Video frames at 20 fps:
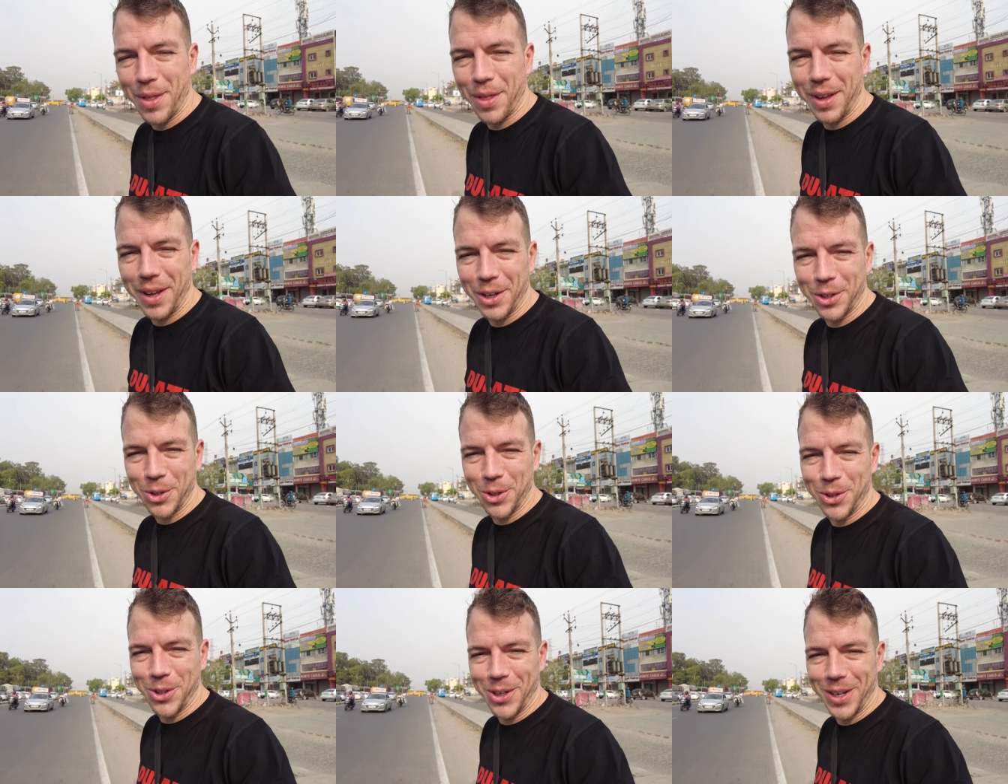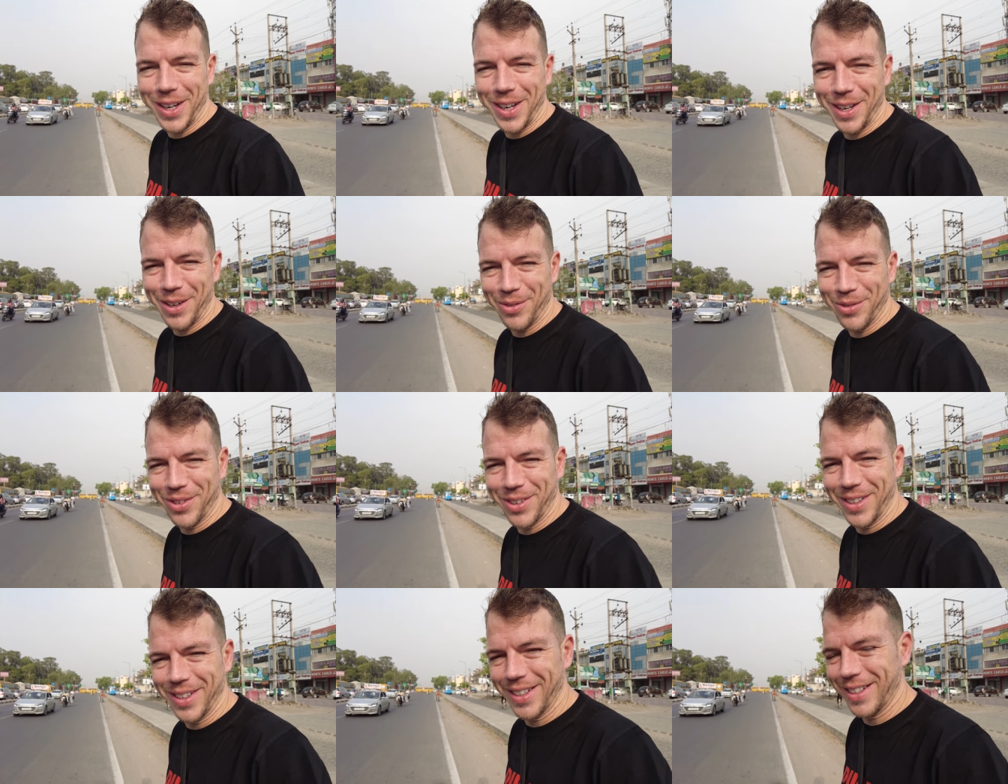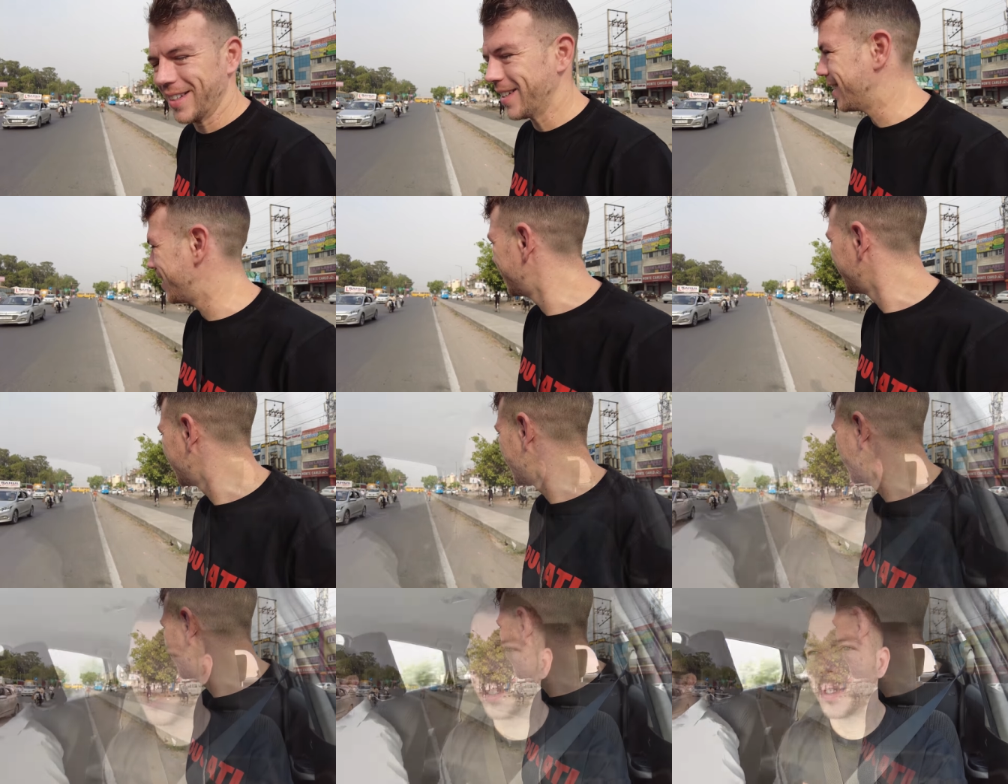I think I should turn it off.
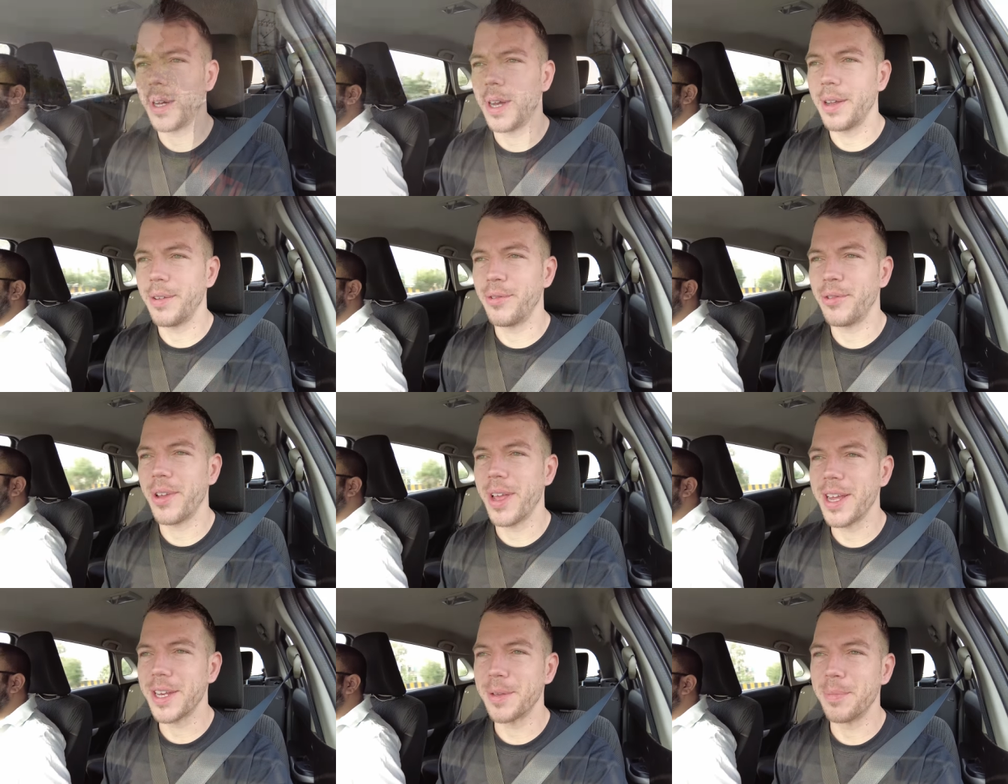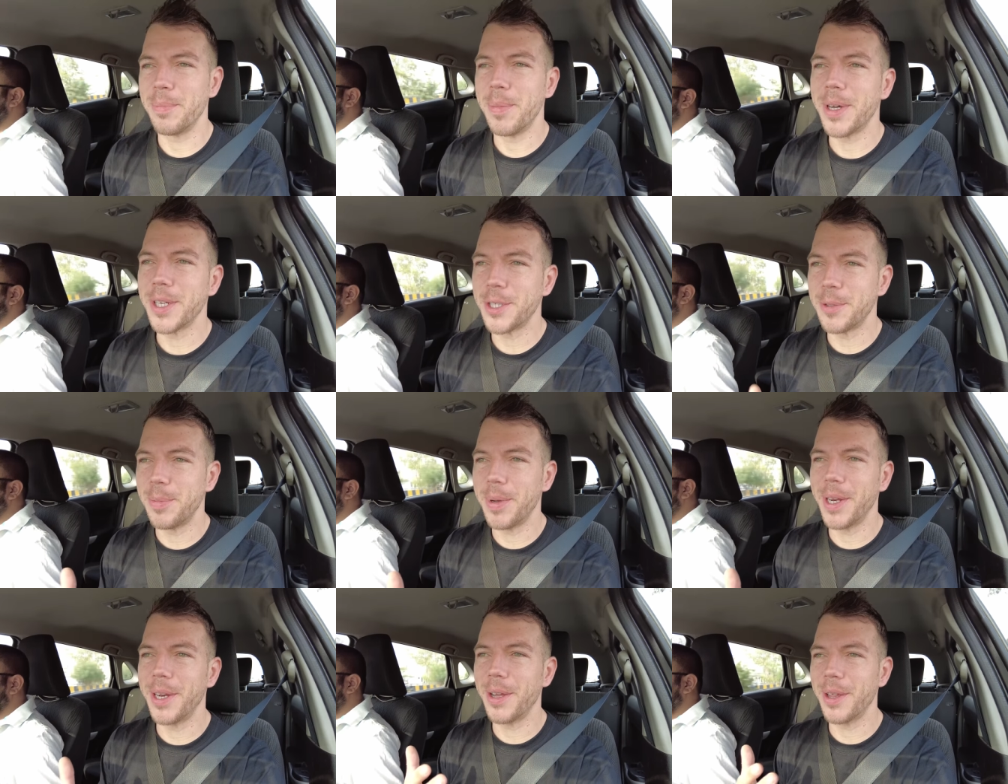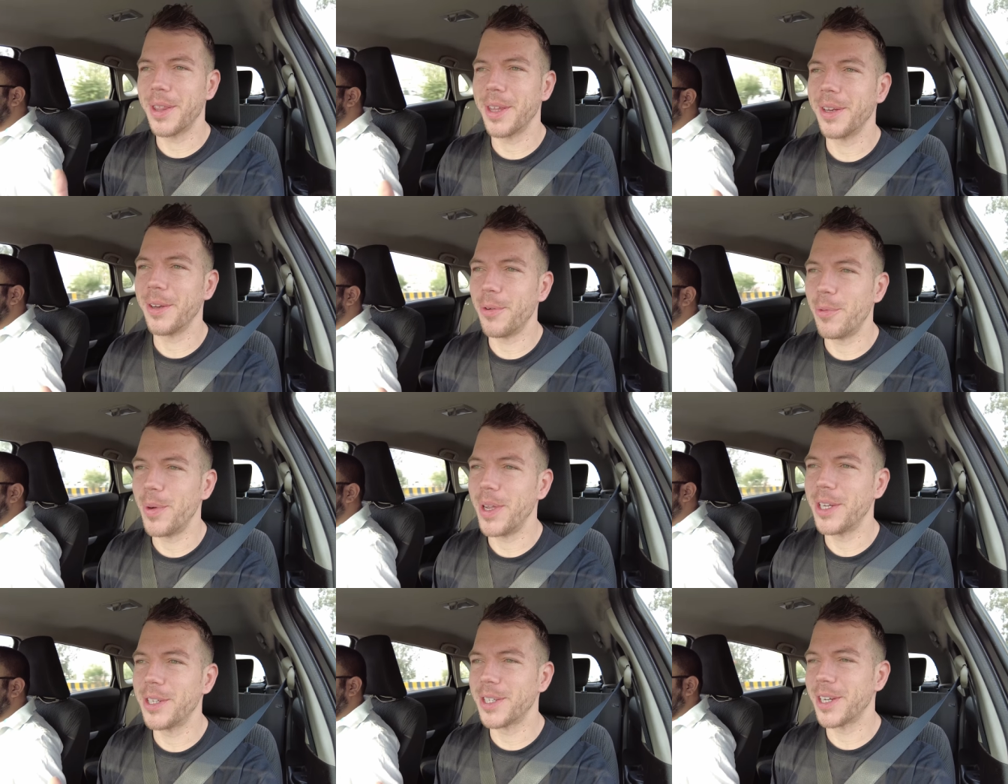So I found much better than a
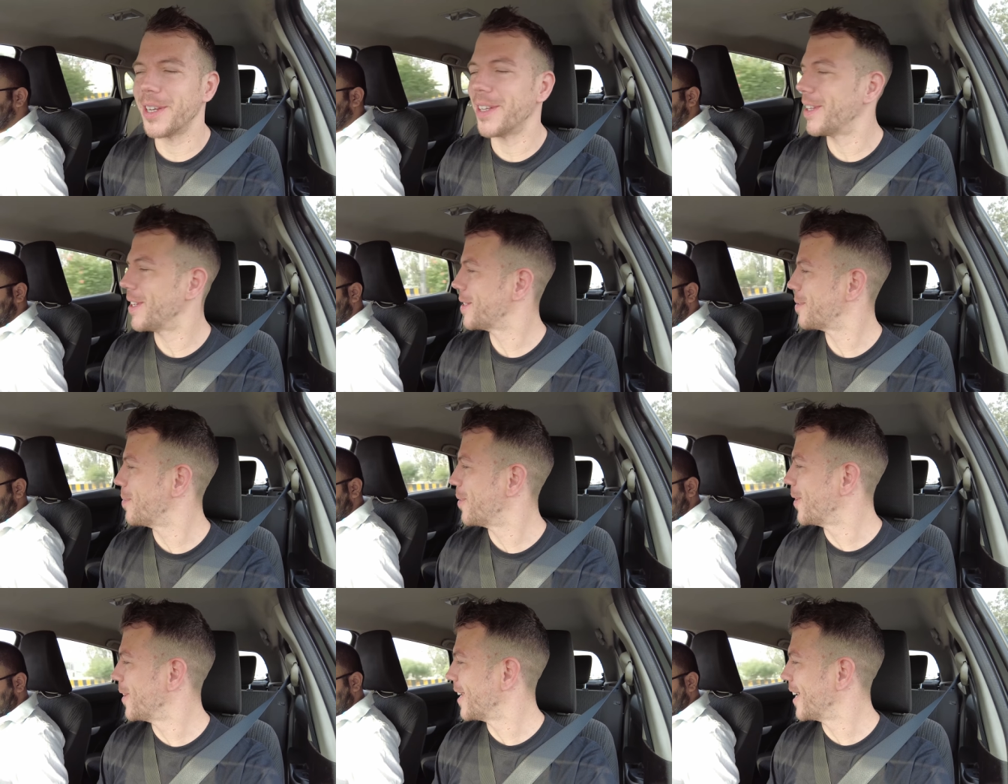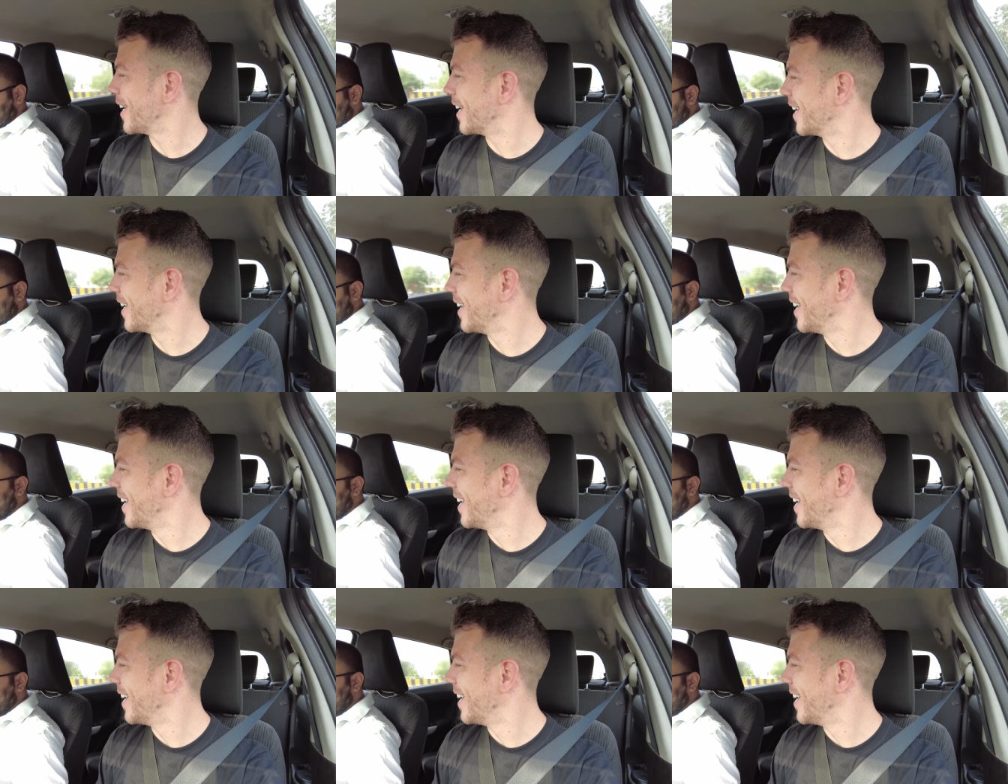rickshaw this morning.